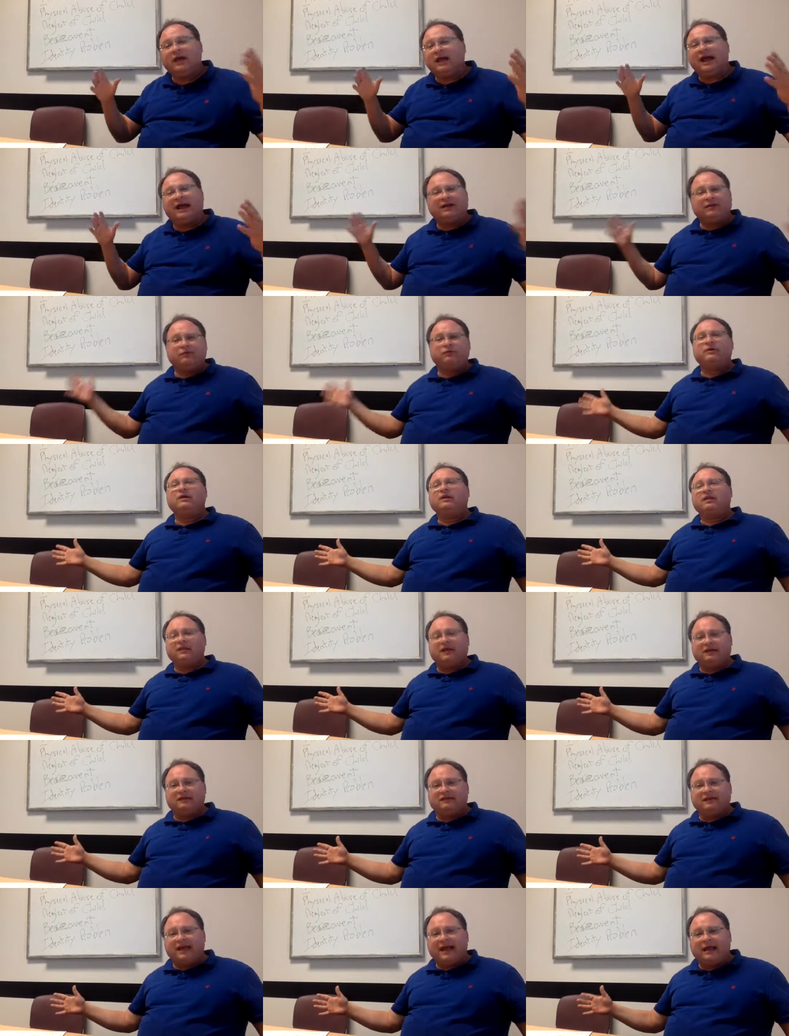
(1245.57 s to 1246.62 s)
I didn't
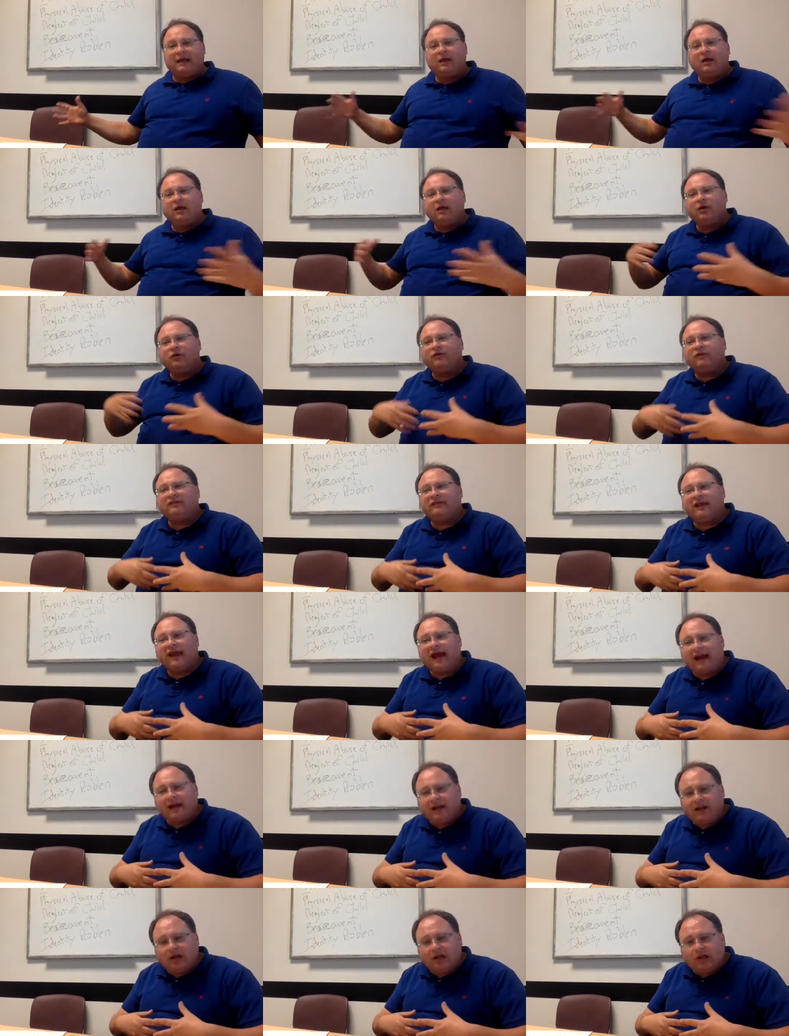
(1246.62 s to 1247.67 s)
realize that. You're in a
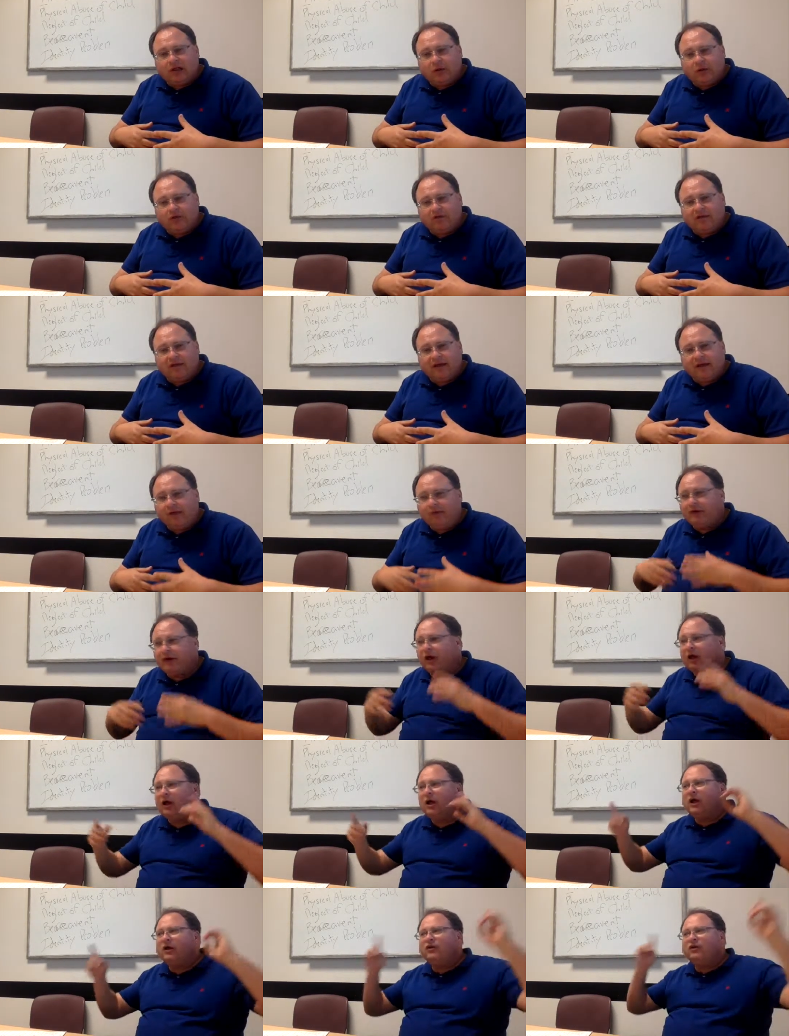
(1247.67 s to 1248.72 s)
tiny enclosed
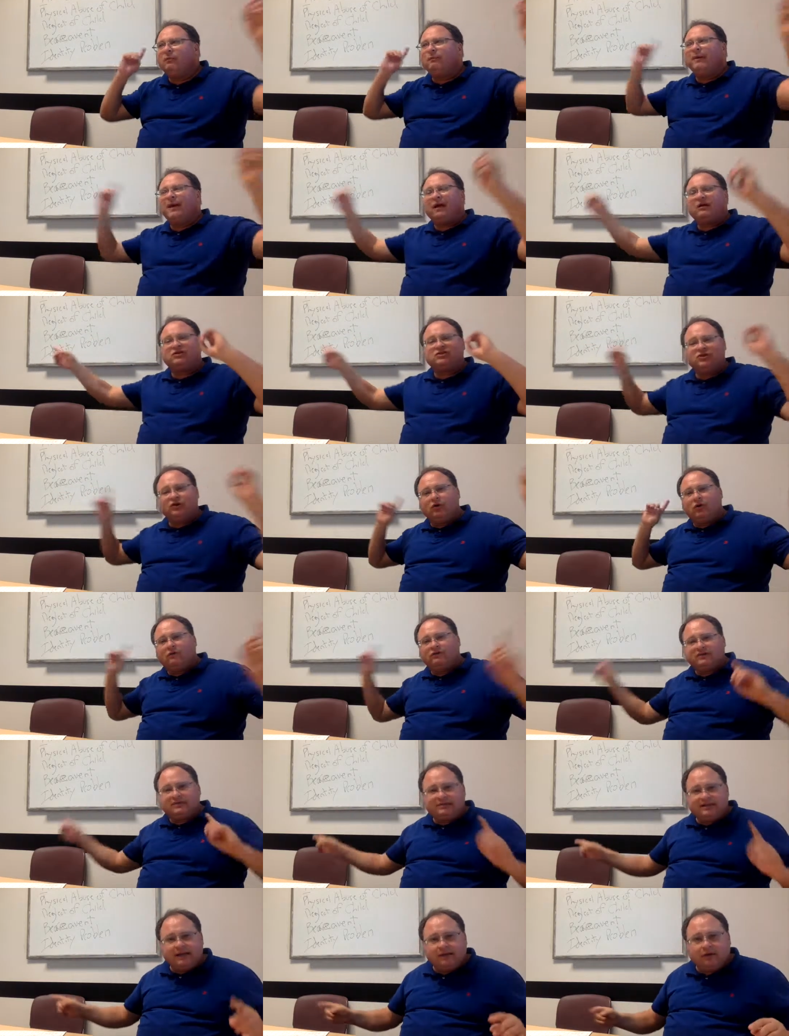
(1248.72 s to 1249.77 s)
area. You're bouncing off
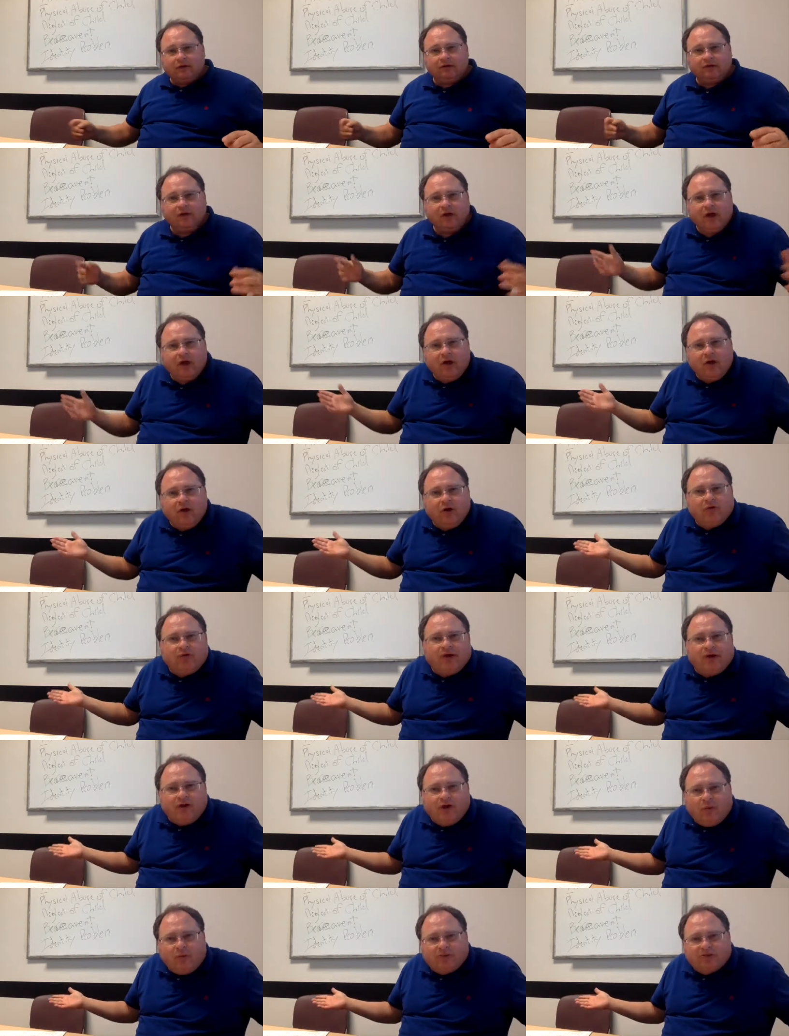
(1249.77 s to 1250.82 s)
signals. You already
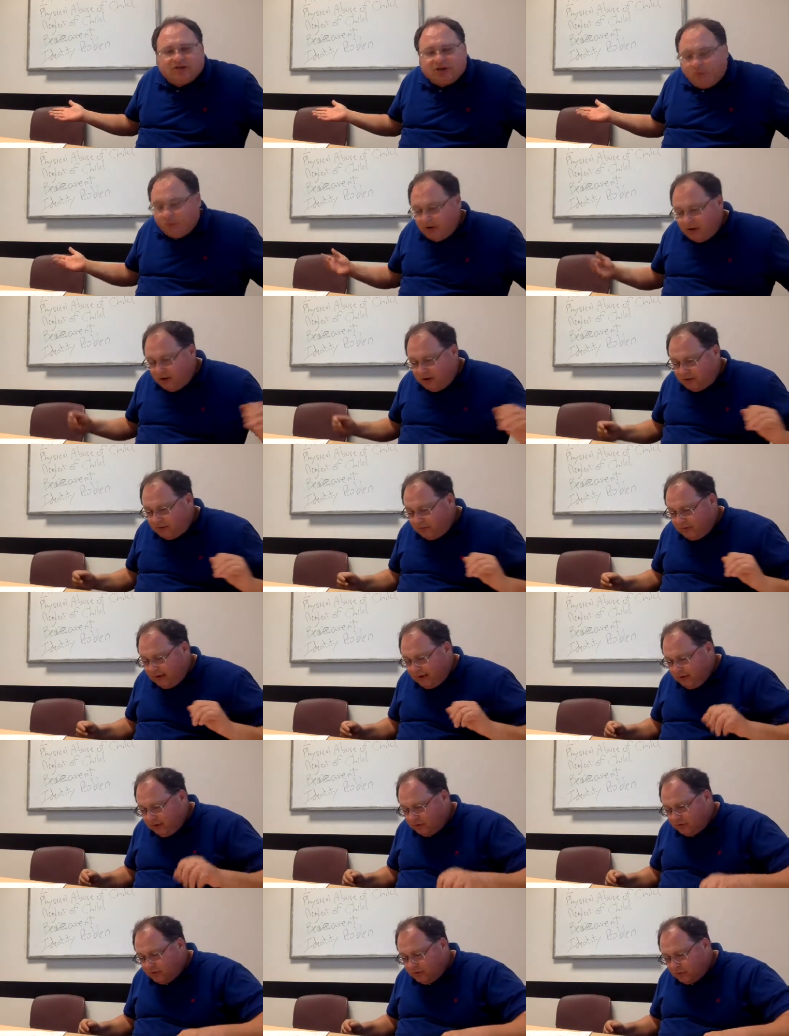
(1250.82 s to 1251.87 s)
know what's going on
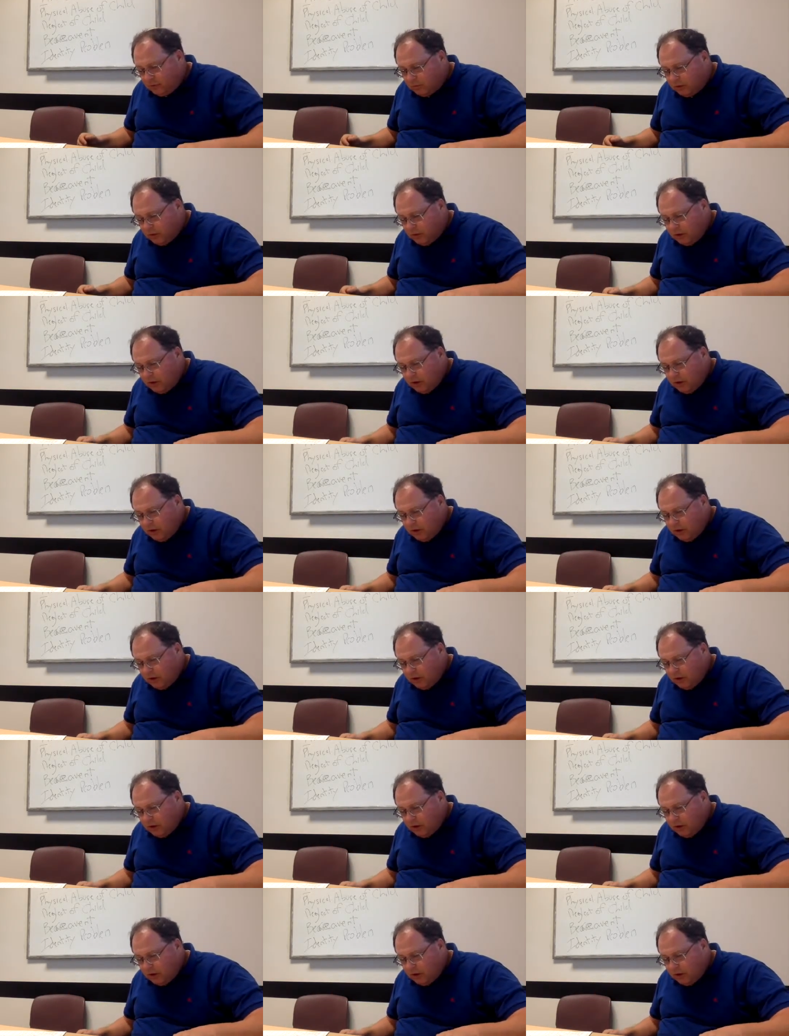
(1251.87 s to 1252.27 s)
around you.